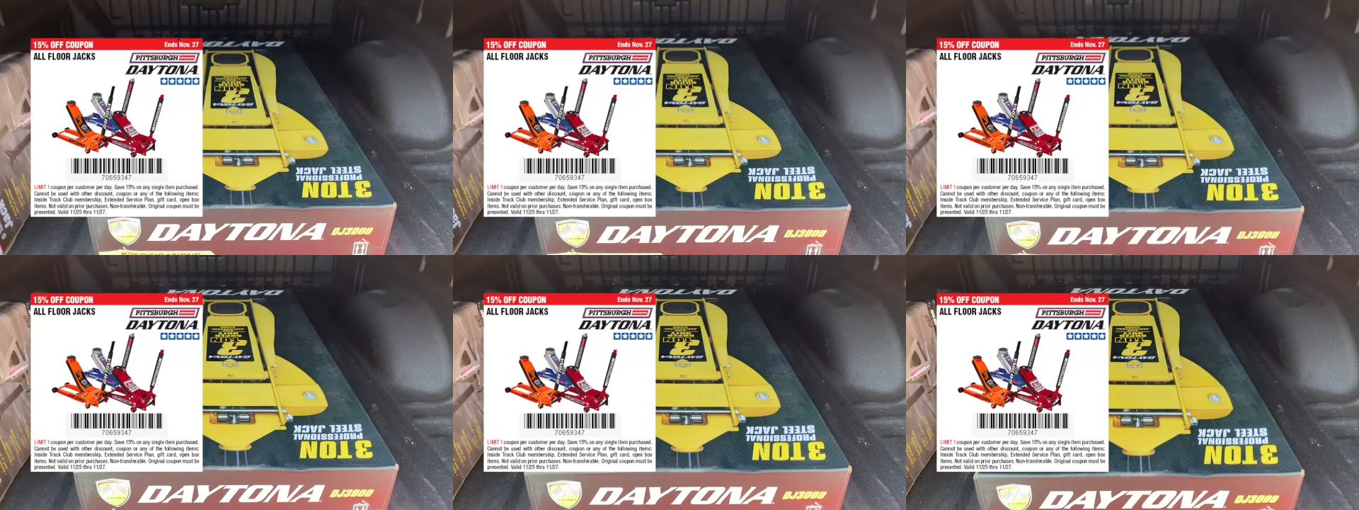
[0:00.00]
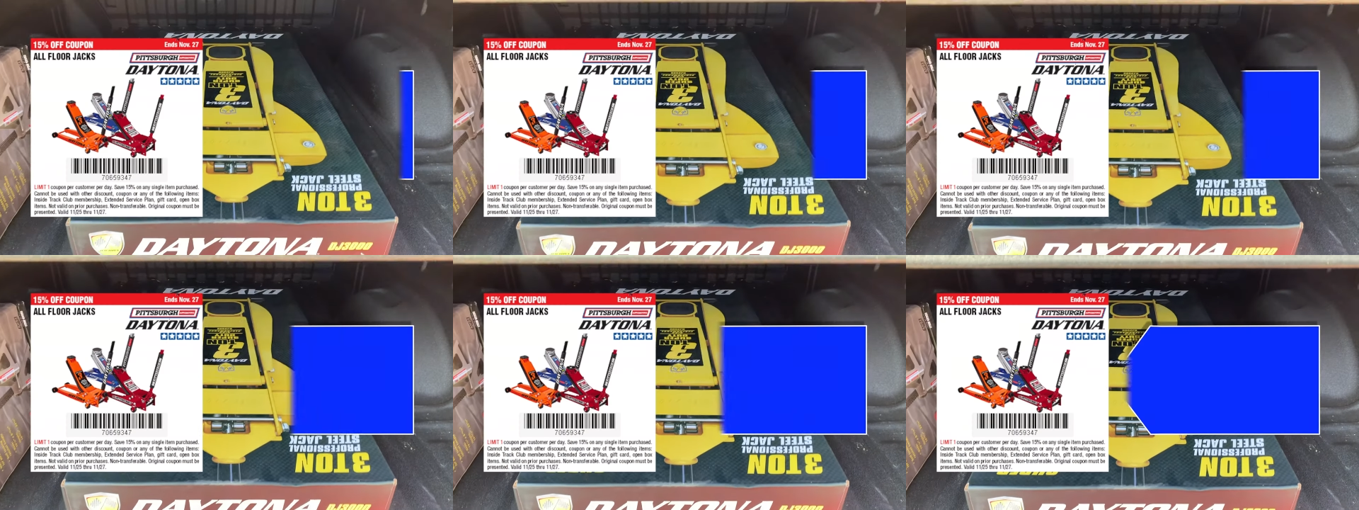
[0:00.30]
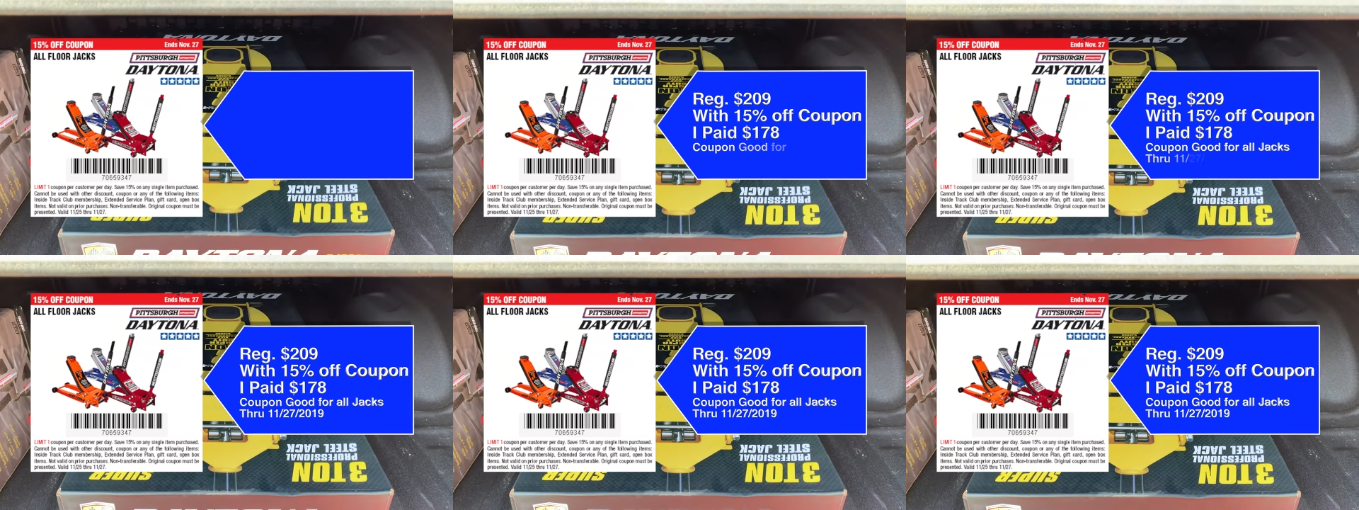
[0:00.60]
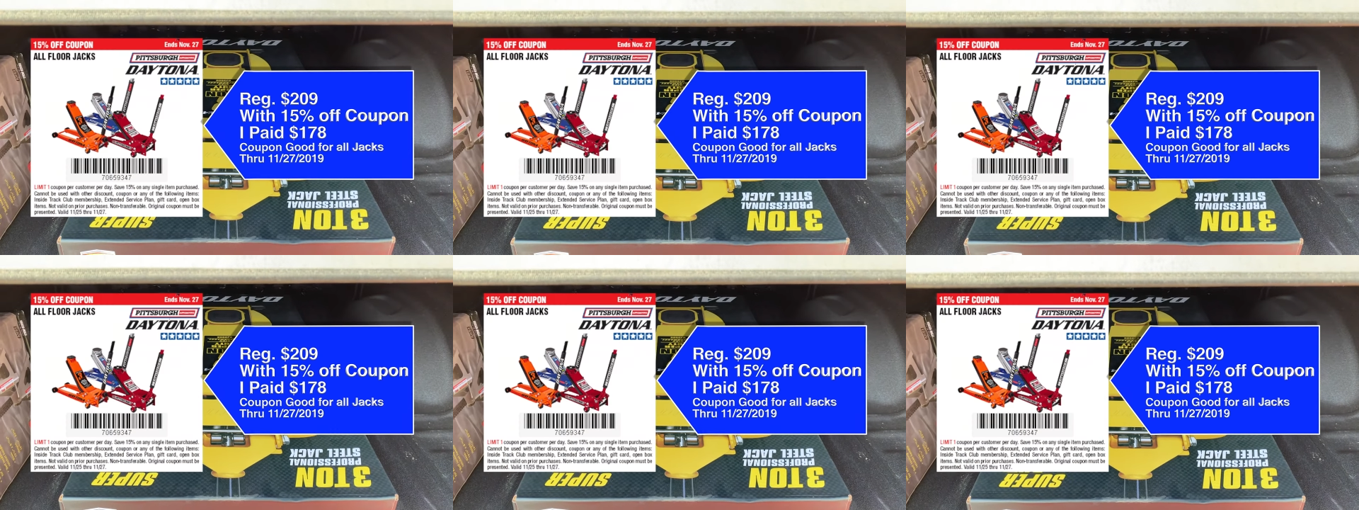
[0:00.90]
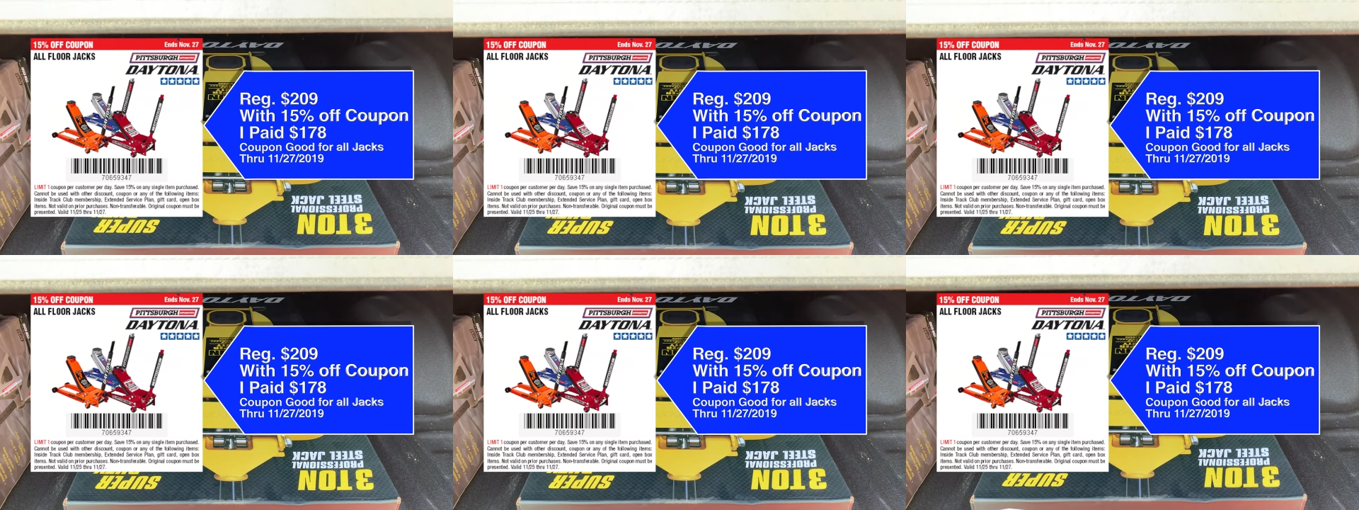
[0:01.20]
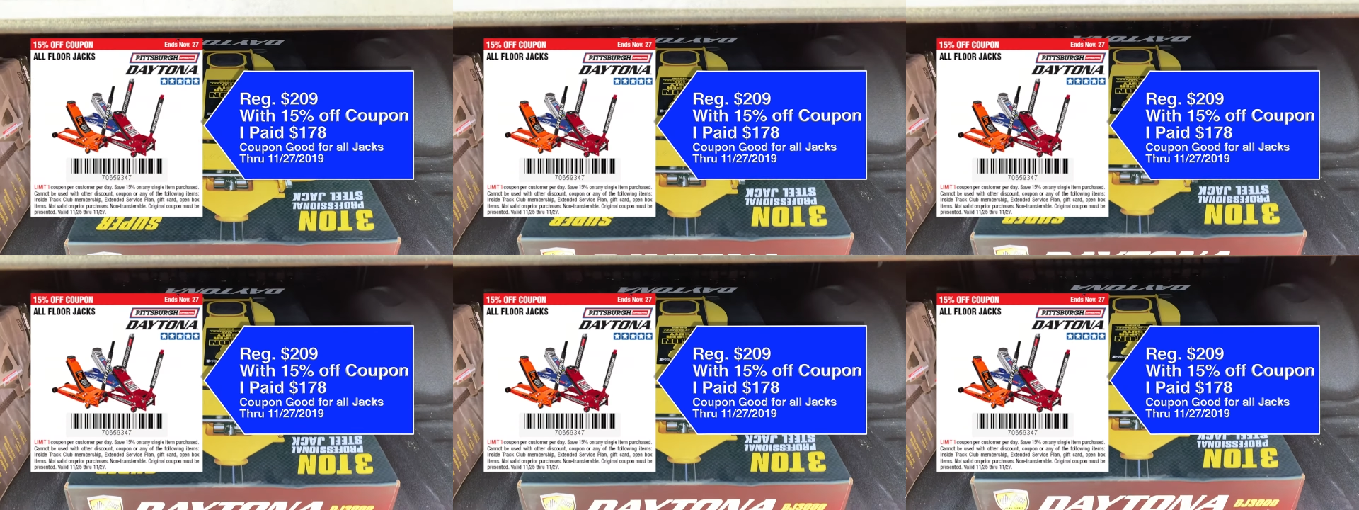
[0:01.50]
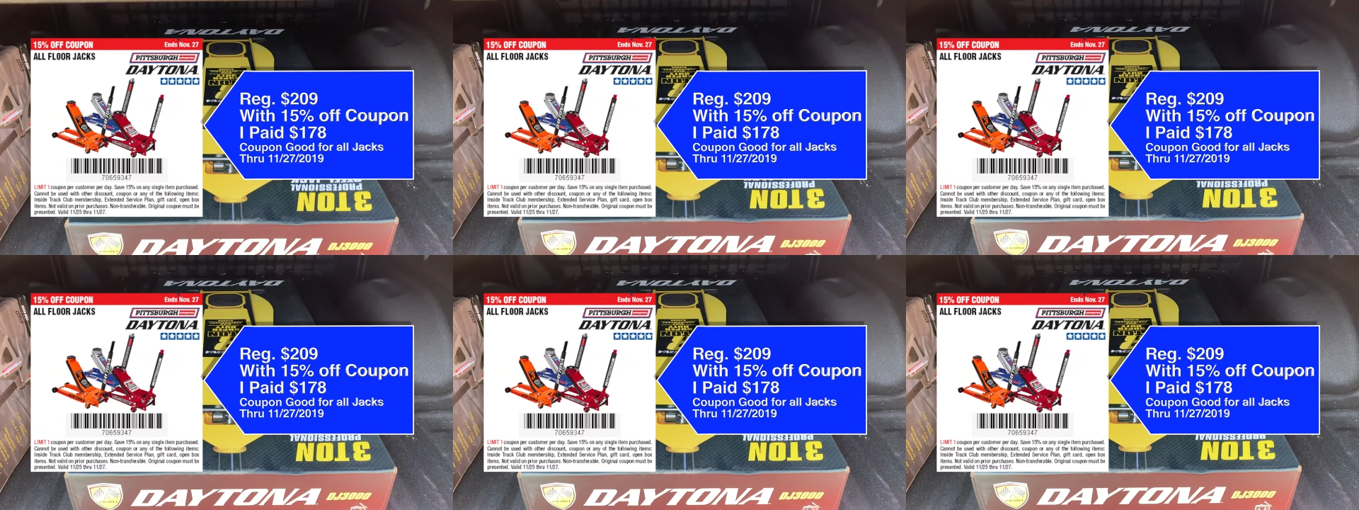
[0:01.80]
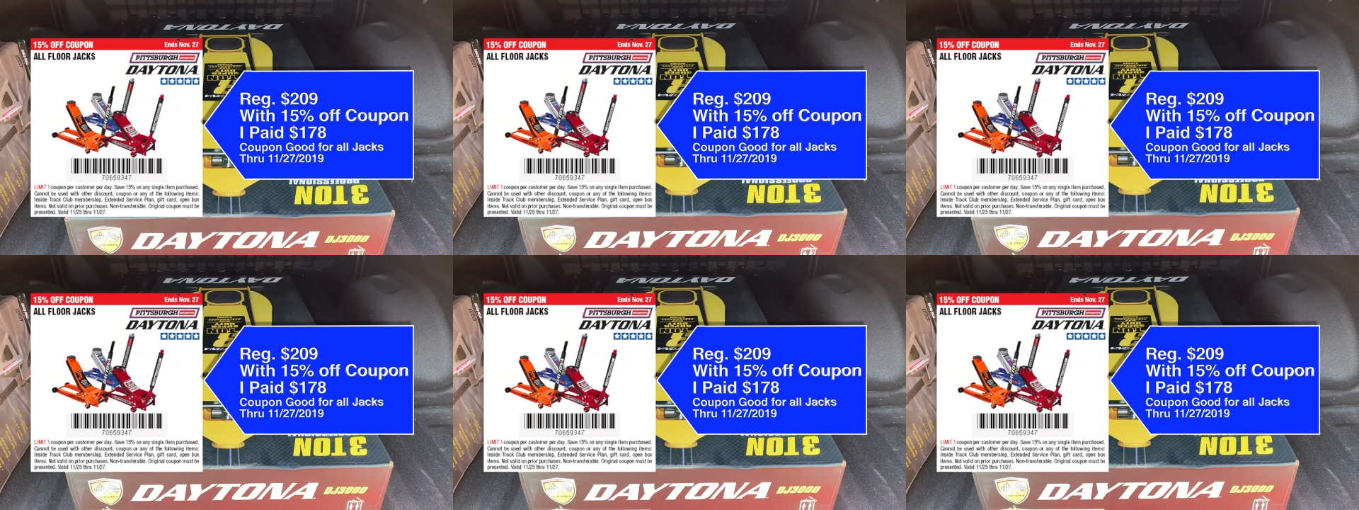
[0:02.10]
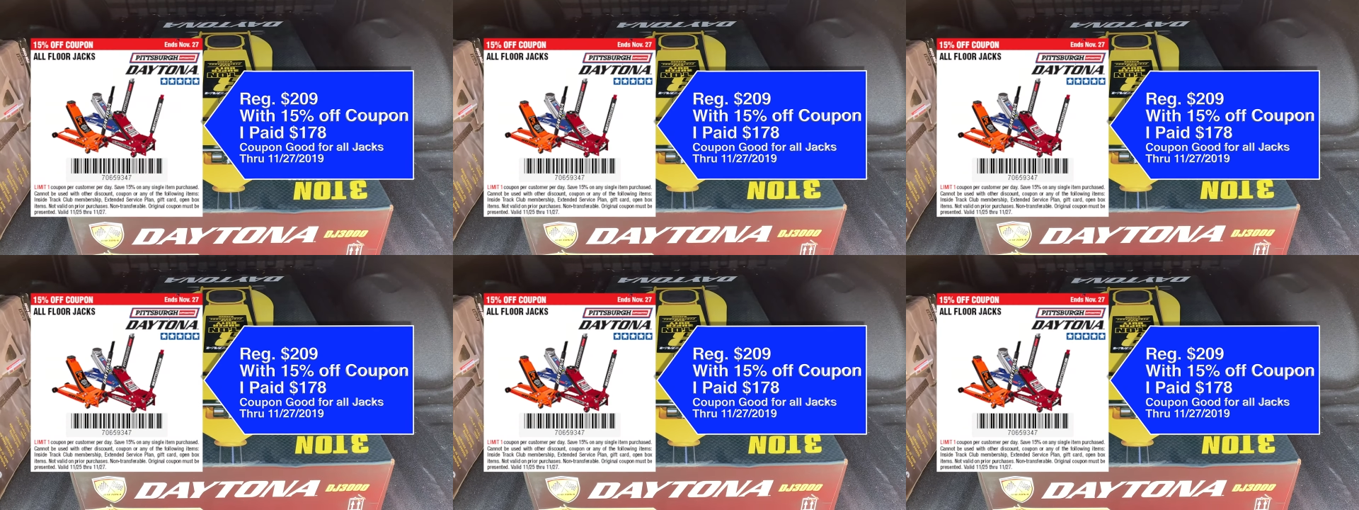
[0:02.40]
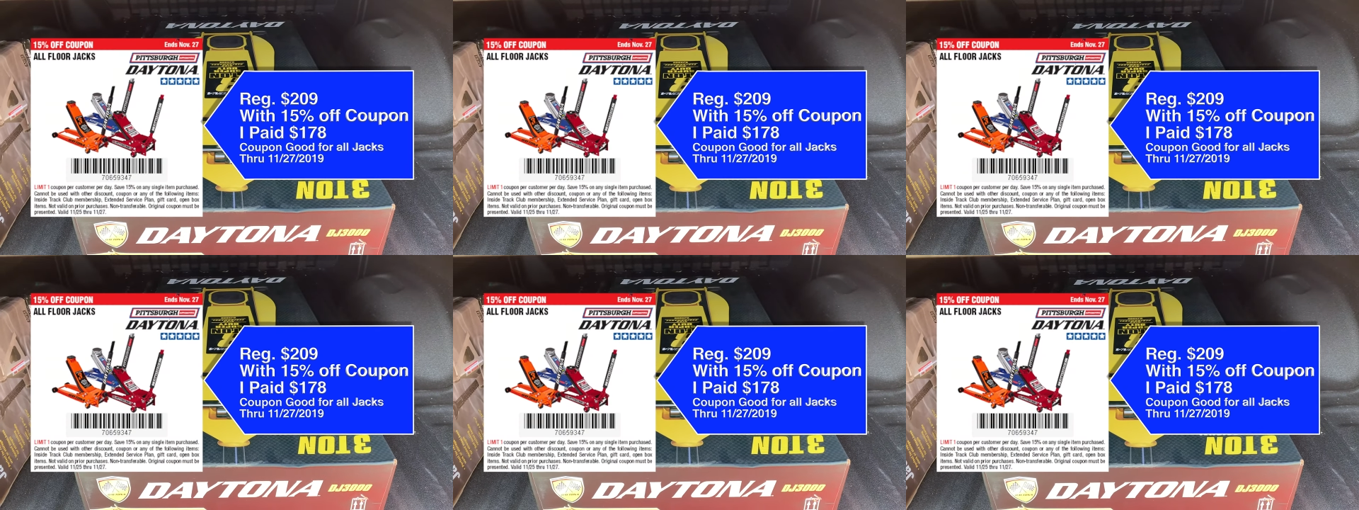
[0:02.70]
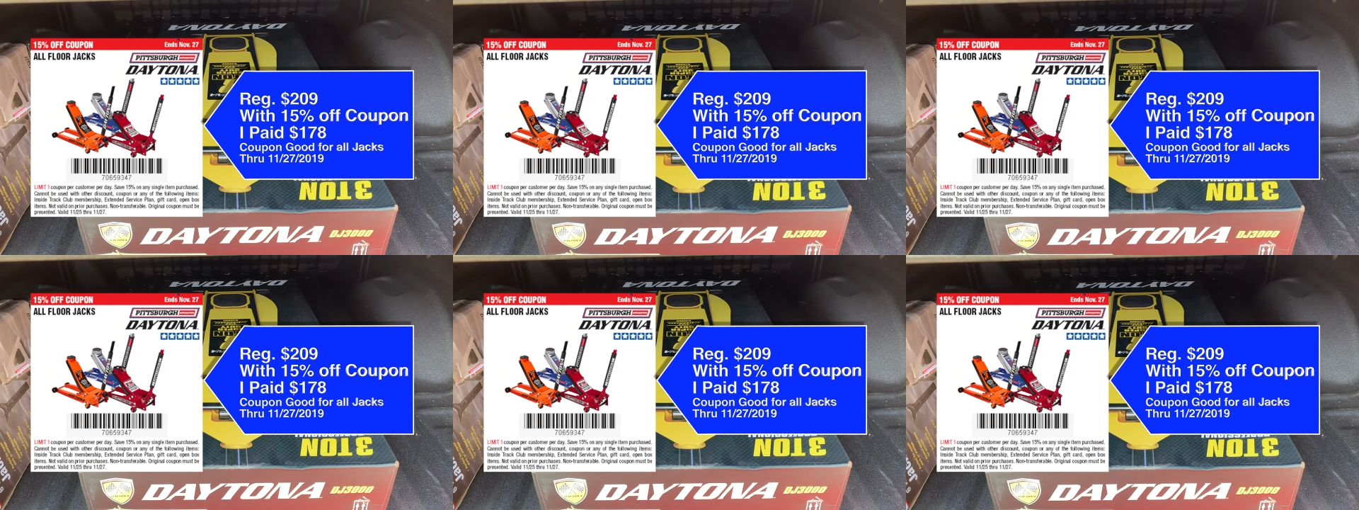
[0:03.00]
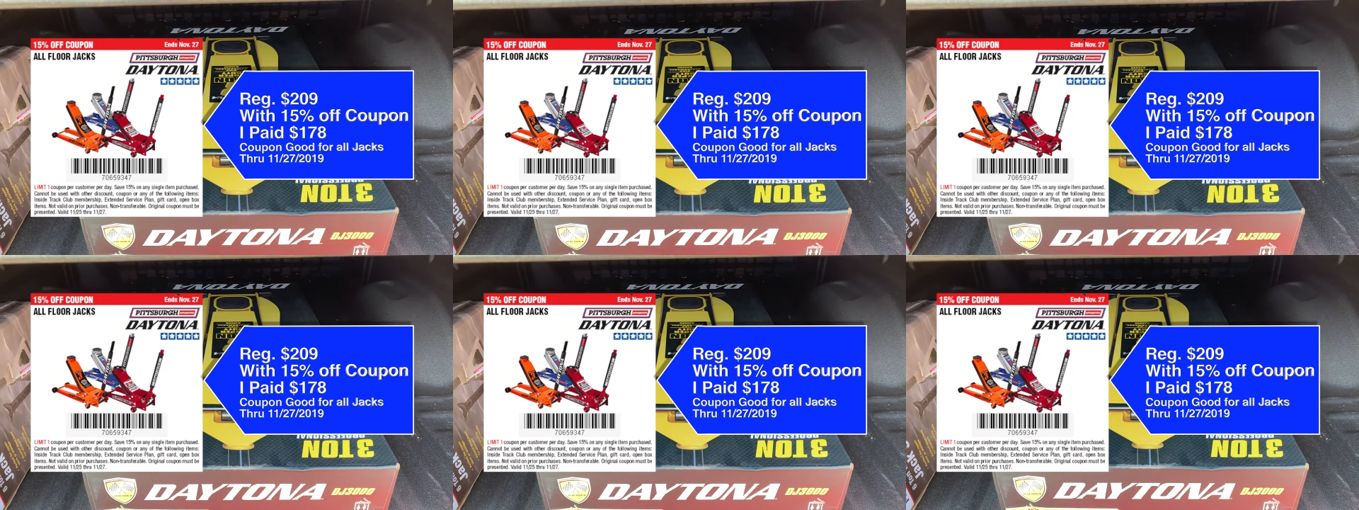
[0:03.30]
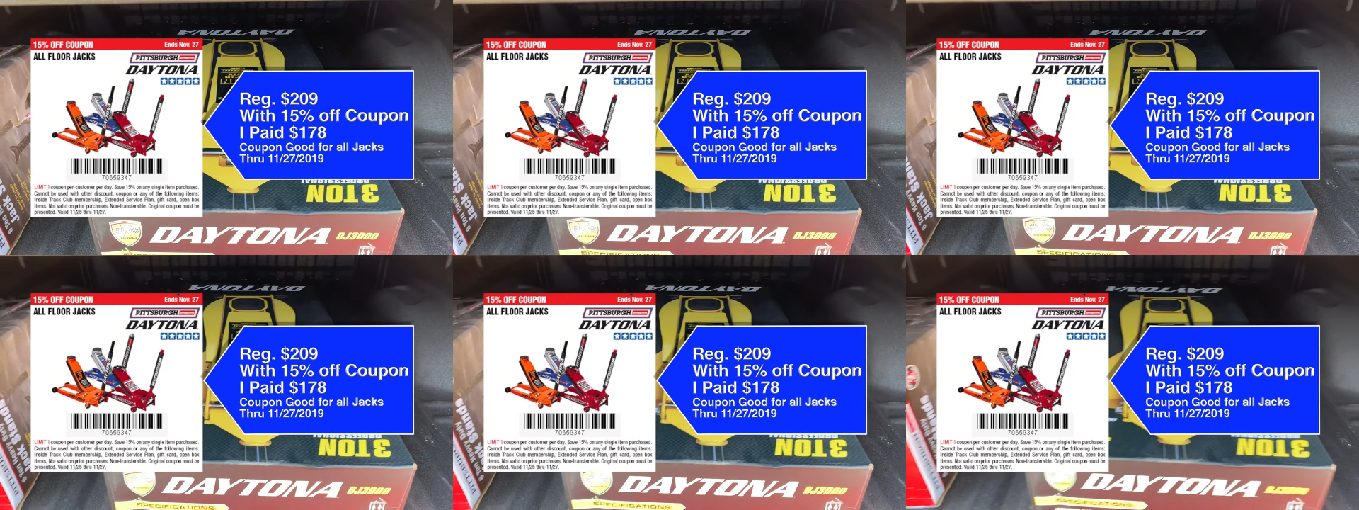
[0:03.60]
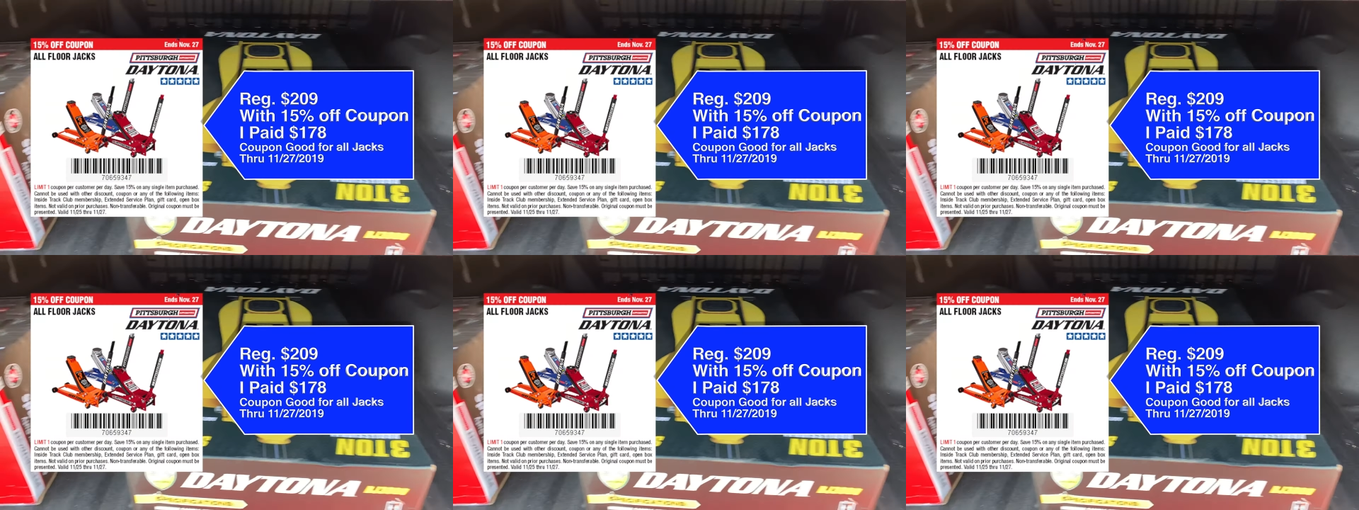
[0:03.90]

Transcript: No face is visible, so there are no lips to read.